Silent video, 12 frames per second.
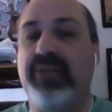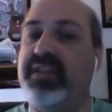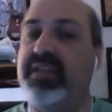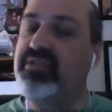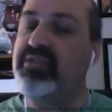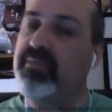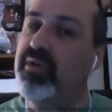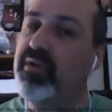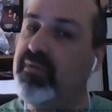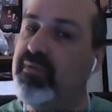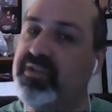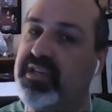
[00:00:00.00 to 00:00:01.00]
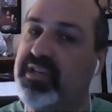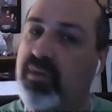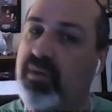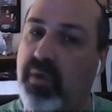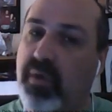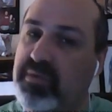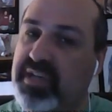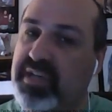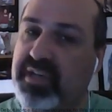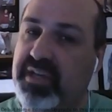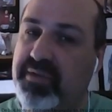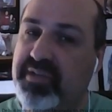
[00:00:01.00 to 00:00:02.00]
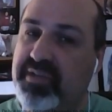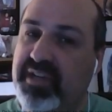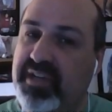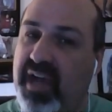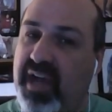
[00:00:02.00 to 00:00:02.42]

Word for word: These are maneuvers that don't always get used in